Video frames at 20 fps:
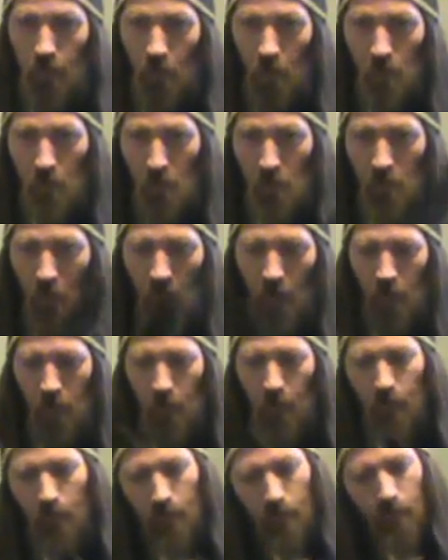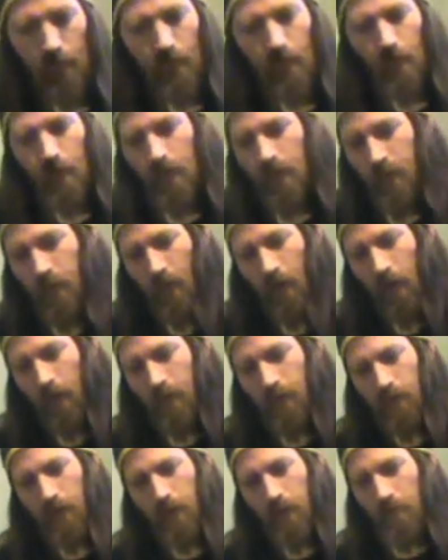Gerber products. The
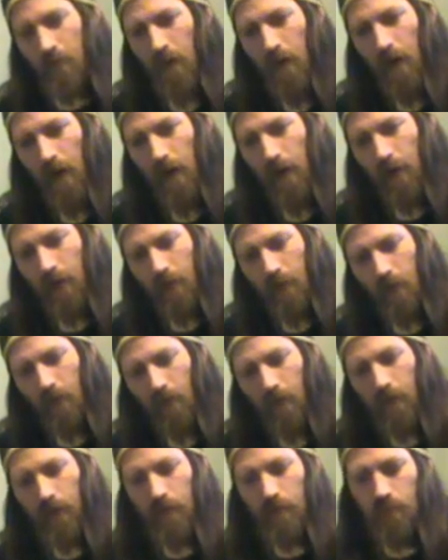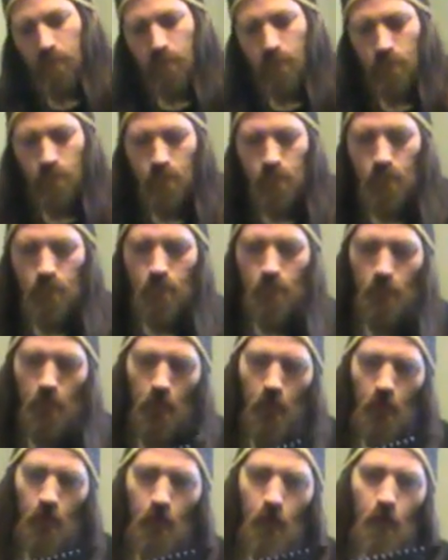sawtooth back really
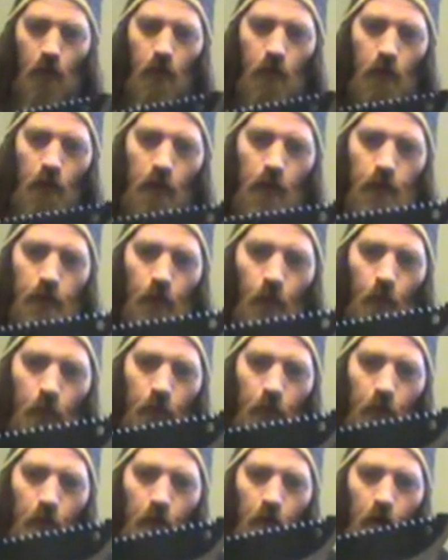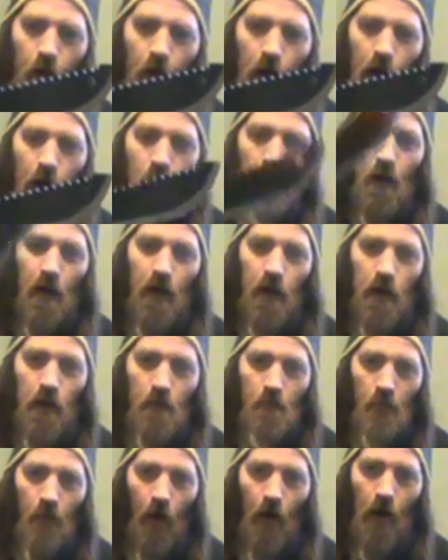isn't worth a crap, but I
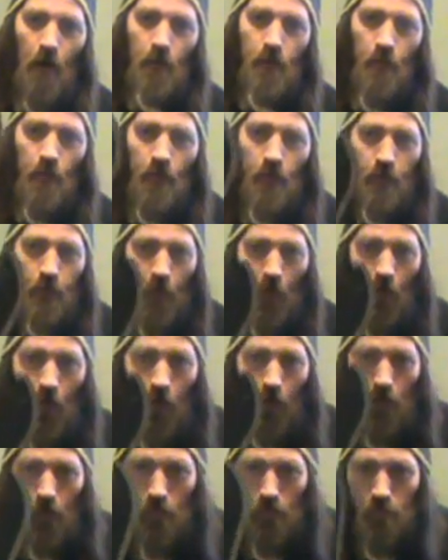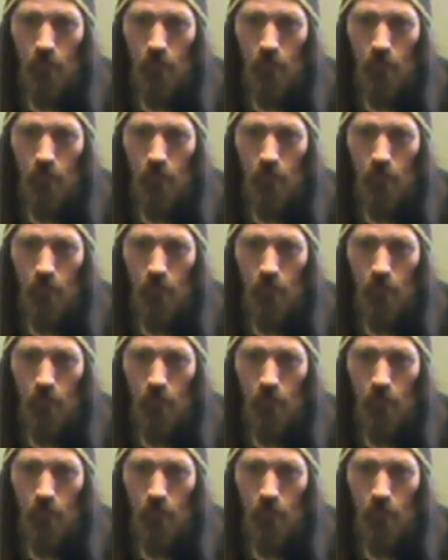didn't buy it for the saw.